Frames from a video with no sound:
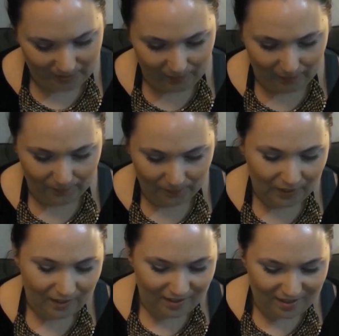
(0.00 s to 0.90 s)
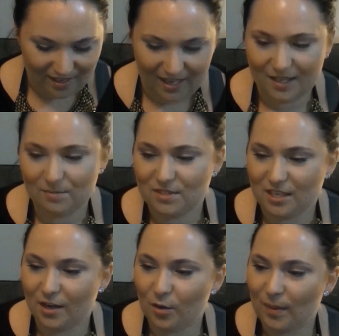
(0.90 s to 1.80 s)
anyway,
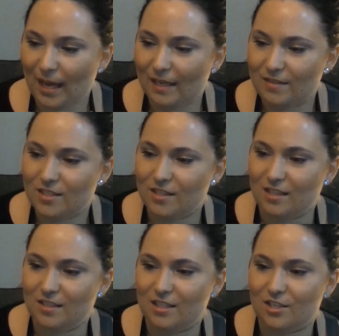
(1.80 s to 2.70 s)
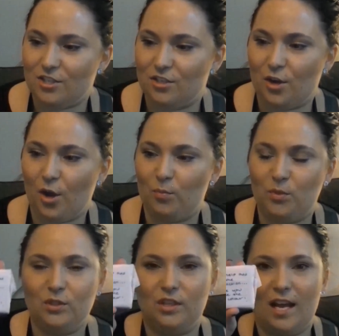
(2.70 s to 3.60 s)
to help add to the addiction,
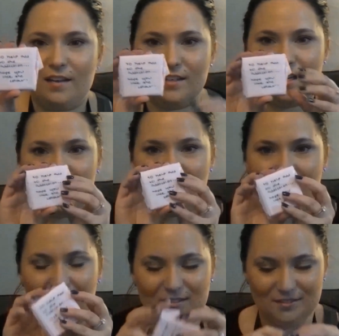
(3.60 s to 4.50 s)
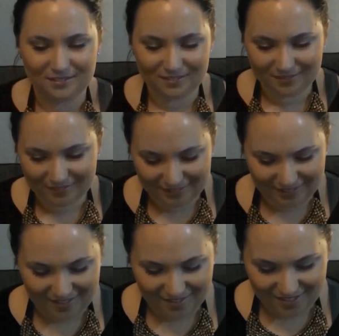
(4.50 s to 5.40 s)
hope you like the color. Oh,
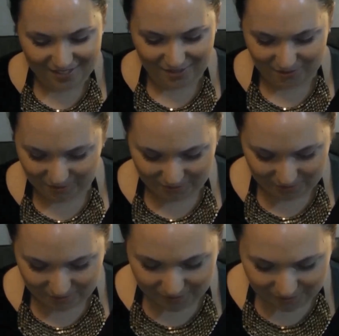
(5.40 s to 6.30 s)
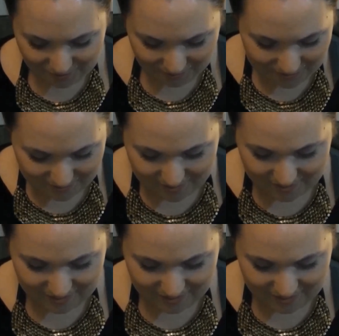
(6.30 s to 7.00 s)
this looks cool. What's